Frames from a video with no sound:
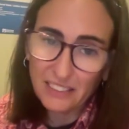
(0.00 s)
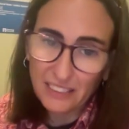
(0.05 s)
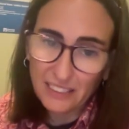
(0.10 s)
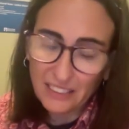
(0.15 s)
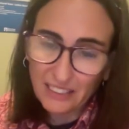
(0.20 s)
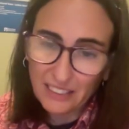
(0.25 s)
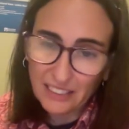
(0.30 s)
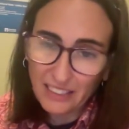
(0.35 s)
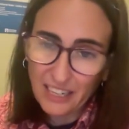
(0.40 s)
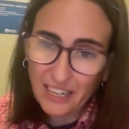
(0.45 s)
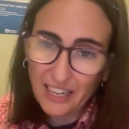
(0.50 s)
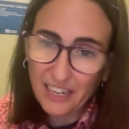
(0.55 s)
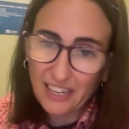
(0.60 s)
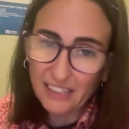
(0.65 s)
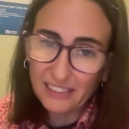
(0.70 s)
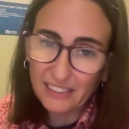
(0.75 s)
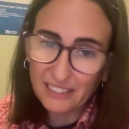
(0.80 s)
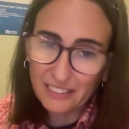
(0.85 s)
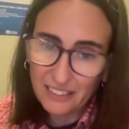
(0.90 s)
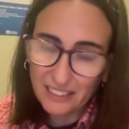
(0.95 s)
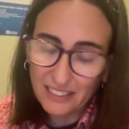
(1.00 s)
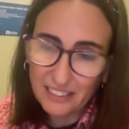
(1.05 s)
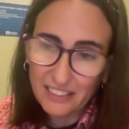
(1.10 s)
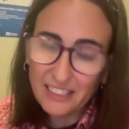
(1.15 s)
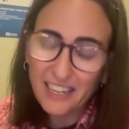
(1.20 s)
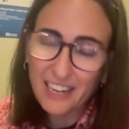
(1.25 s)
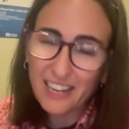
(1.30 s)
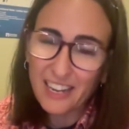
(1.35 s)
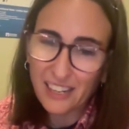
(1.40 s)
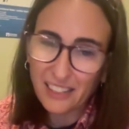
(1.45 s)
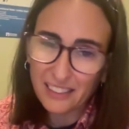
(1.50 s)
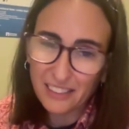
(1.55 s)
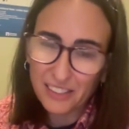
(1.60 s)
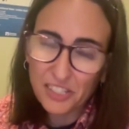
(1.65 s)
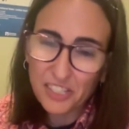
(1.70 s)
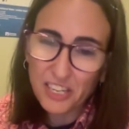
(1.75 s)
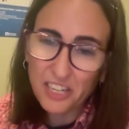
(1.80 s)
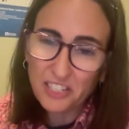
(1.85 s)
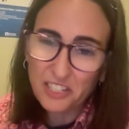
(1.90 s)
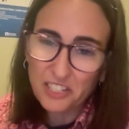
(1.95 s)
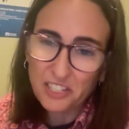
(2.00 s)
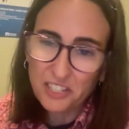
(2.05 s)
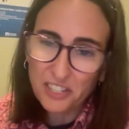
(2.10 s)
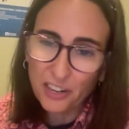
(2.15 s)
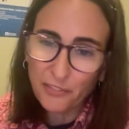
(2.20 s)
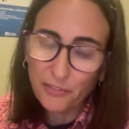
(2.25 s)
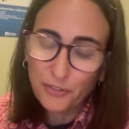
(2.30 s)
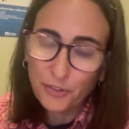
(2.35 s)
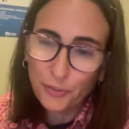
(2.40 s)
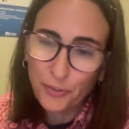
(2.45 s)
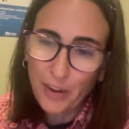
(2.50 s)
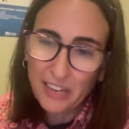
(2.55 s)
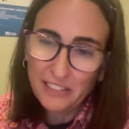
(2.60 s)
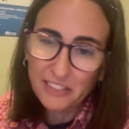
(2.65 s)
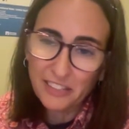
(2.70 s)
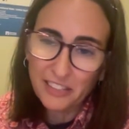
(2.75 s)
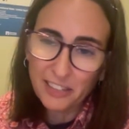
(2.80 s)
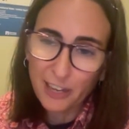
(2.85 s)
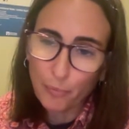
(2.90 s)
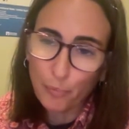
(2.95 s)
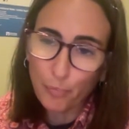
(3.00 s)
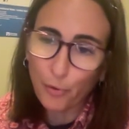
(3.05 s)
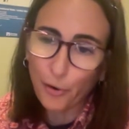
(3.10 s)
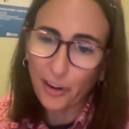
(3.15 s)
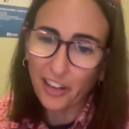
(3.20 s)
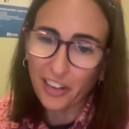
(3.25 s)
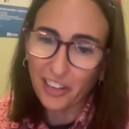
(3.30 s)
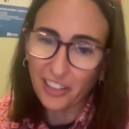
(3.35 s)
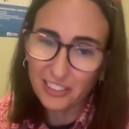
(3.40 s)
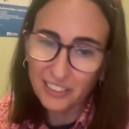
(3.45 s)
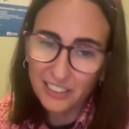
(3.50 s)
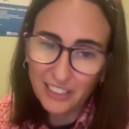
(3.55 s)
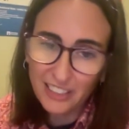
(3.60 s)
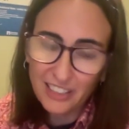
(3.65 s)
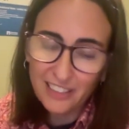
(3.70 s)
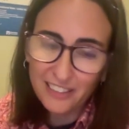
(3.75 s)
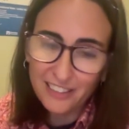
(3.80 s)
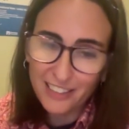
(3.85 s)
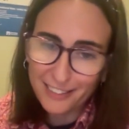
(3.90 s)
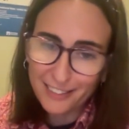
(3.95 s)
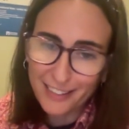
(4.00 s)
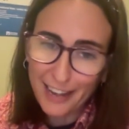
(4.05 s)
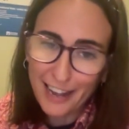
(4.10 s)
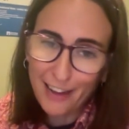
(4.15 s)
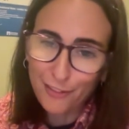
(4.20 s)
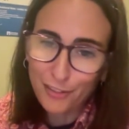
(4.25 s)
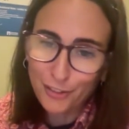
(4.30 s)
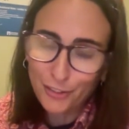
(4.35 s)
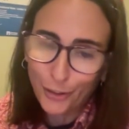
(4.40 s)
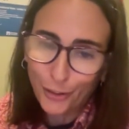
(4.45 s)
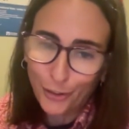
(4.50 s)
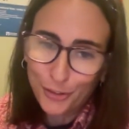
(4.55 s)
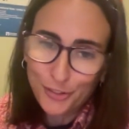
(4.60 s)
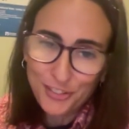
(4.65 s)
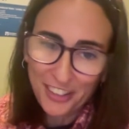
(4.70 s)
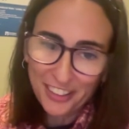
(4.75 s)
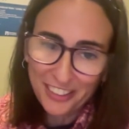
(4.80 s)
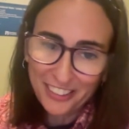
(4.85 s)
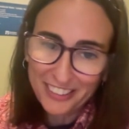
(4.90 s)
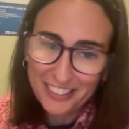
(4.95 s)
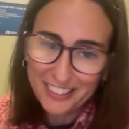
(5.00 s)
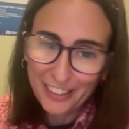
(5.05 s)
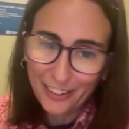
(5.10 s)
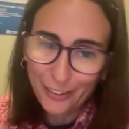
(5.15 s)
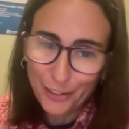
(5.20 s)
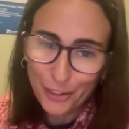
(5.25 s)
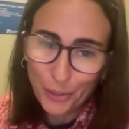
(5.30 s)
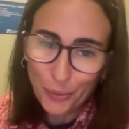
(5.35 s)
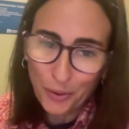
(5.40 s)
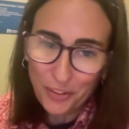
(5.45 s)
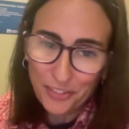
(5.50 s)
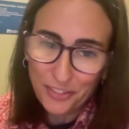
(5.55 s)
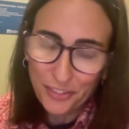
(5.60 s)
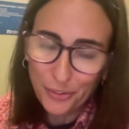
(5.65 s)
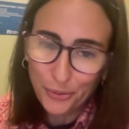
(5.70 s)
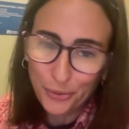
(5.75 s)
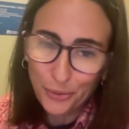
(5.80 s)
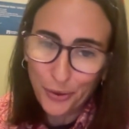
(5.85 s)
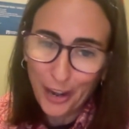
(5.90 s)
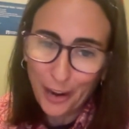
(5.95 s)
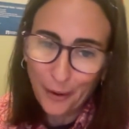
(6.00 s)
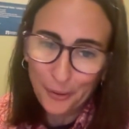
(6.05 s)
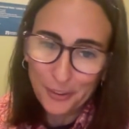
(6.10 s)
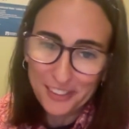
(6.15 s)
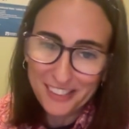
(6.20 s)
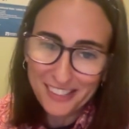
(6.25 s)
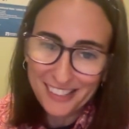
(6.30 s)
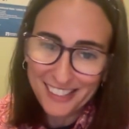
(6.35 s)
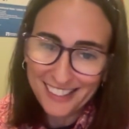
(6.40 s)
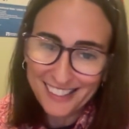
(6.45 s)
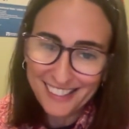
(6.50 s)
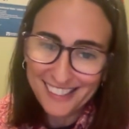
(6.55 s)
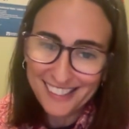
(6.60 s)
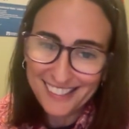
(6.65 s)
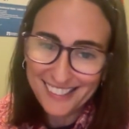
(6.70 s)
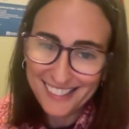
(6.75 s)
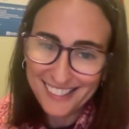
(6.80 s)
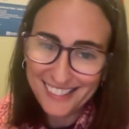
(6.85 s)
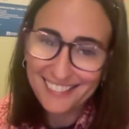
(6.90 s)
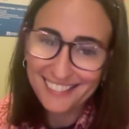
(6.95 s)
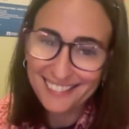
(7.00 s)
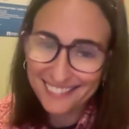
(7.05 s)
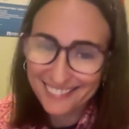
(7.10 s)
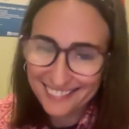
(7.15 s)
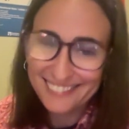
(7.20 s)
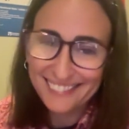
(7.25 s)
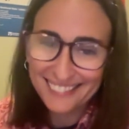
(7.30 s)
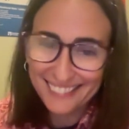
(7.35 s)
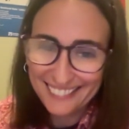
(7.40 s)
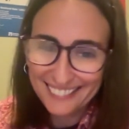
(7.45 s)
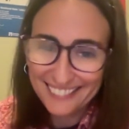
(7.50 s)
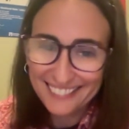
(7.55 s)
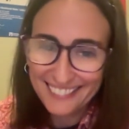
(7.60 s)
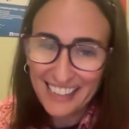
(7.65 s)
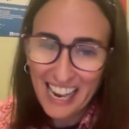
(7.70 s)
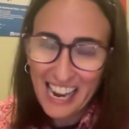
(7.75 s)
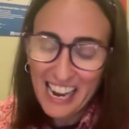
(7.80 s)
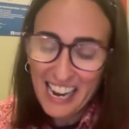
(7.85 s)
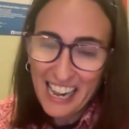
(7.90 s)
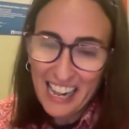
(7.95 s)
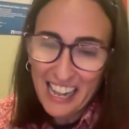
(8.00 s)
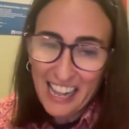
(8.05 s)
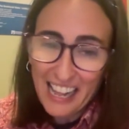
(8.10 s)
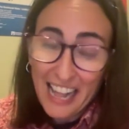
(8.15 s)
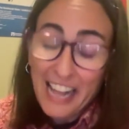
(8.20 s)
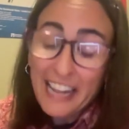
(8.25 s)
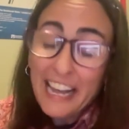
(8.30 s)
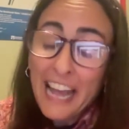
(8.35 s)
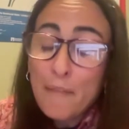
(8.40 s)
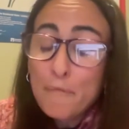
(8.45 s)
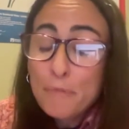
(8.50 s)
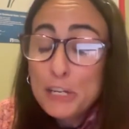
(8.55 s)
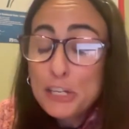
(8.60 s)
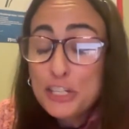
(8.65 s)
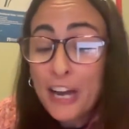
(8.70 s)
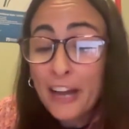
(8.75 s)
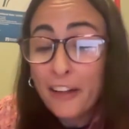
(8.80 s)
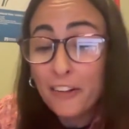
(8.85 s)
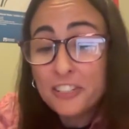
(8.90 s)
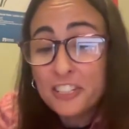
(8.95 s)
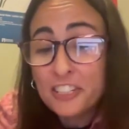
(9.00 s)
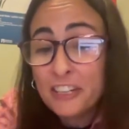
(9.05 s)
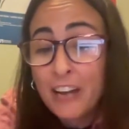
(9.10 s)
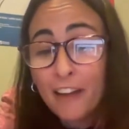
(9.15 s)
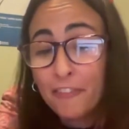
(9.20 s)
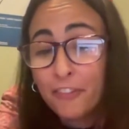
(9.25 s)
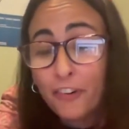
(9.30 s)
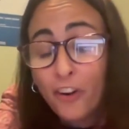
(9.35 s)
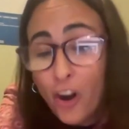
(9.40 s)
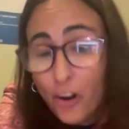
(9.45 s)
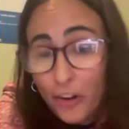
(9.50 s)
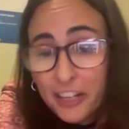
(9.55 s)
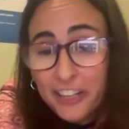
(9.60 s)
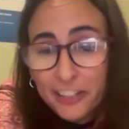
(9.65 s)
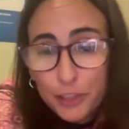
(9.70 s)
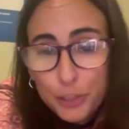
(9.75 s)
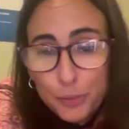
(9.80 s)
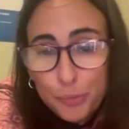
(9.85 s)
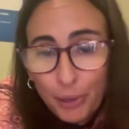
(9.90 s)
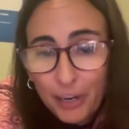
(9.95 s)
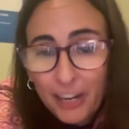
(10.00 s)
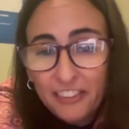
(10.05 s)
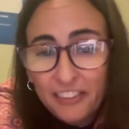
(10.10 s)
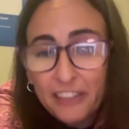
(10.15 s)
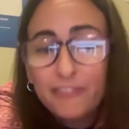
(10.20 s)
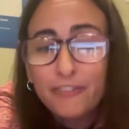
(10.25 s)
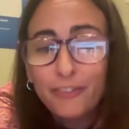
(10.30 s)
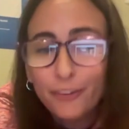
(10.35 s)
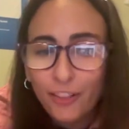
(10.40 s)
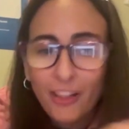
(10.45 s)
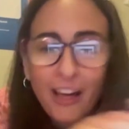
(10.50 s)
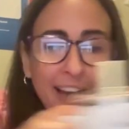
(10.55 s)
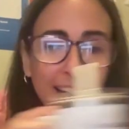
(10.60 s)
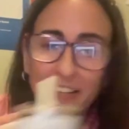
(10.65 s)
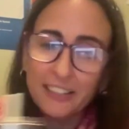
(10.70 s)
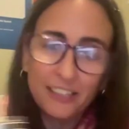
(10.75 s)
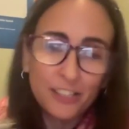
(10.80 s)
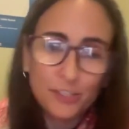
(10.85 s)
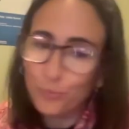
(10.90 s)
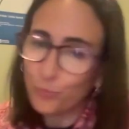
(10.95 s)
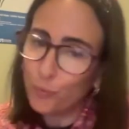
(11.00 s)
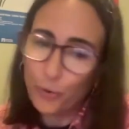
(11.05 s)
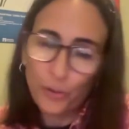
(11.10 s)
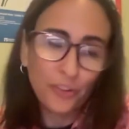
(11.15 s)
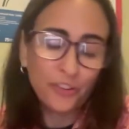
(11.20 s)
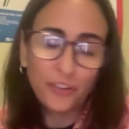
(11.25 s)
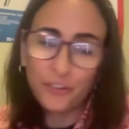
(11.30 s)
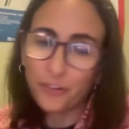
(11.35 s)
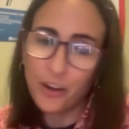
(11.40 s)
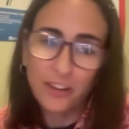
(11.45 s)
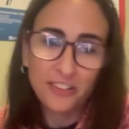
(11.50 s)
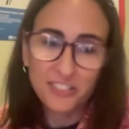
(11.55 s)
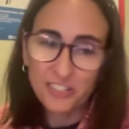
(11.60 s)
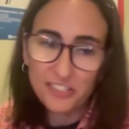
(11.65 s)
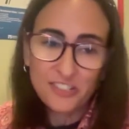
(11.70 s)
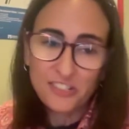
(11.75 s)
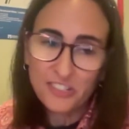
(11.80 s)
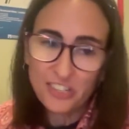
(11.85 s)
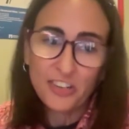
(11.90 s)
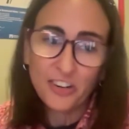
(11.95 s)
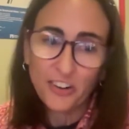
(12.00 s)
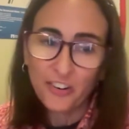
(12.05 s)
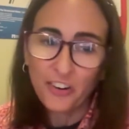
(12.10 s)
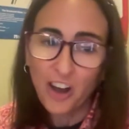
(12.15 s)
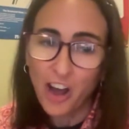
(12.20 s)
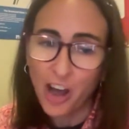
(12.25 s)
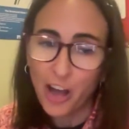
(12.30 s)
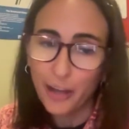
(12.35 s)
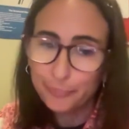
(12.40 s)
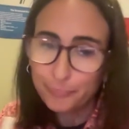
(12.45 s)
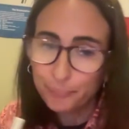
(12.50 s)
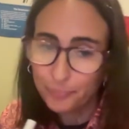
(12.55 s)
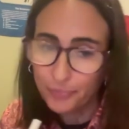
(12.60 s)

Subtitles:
yeah, yeah. It's such a self-directed upbringing that to have adults suddenly telling you what to do now is can be challenging. Not for all kids, but I think for a lot of kids, whether they're autistic or not.